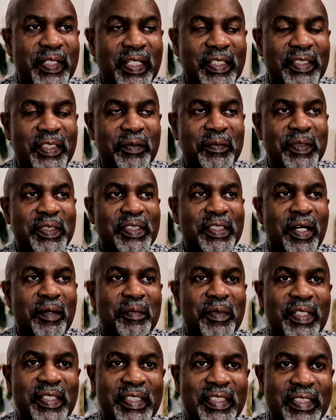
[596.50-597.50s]
so we
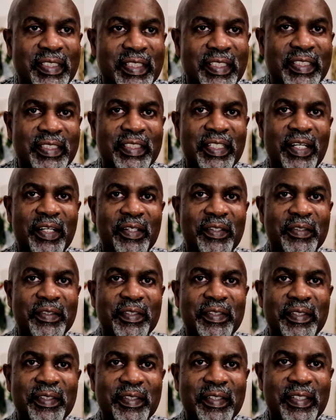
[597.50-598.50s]
stopped in this little
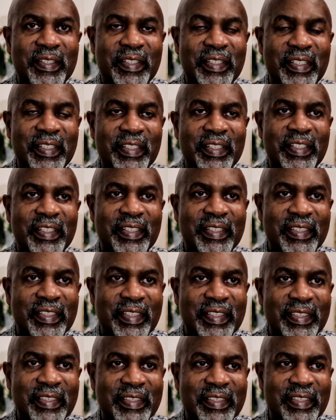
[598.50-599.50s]
town,
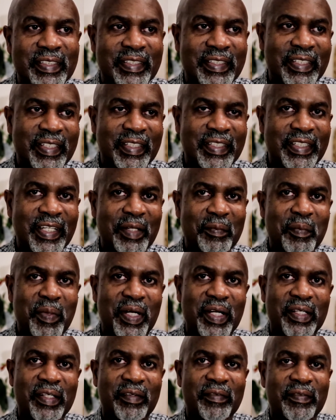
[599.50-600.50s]
in that
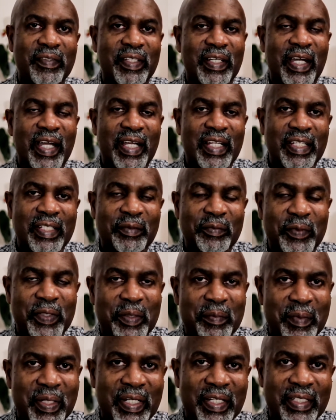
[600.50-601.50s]
part of the island
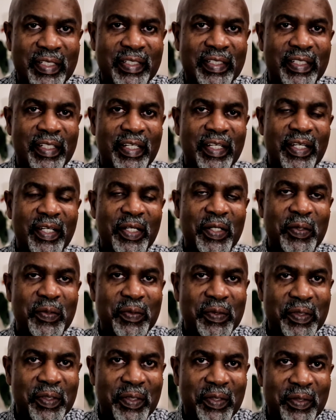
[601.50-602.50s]
where my,
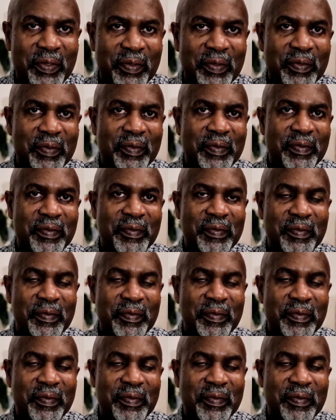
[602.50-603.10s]
you know,